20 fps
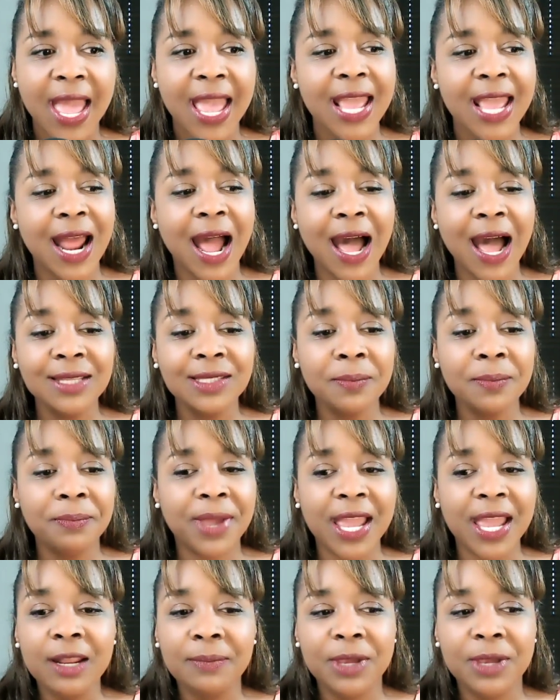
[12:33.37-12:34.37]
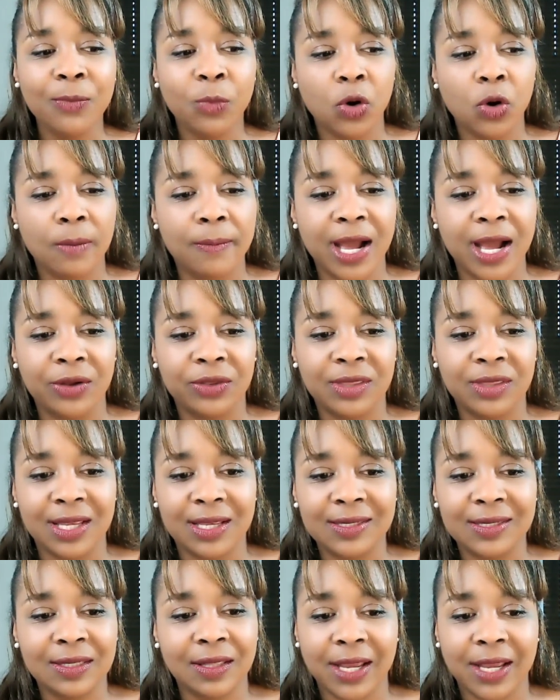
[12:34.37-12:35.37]
And I debated people about
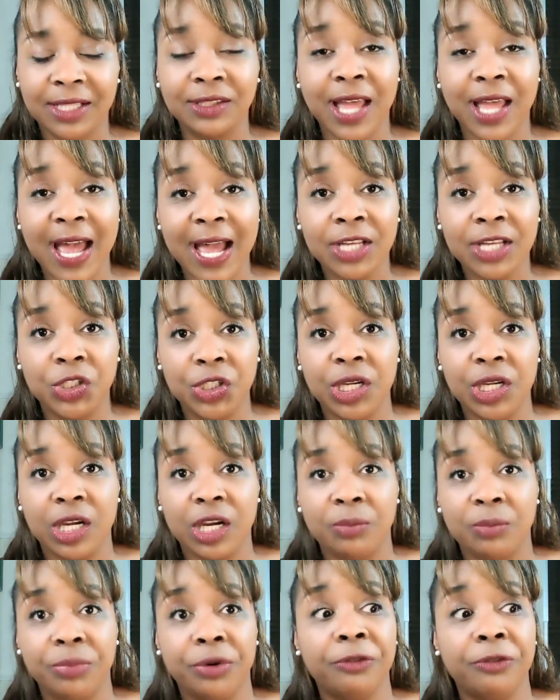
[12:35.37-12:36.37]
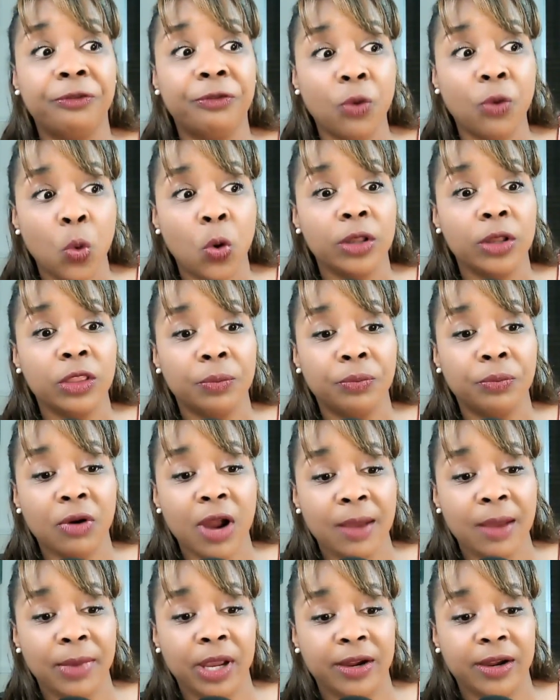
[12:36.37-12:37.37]
this like last year before the
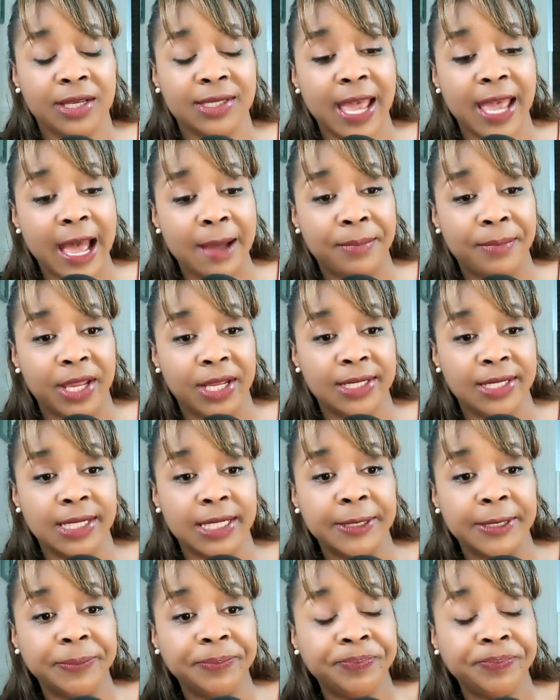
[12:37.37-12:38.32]
primaries happened.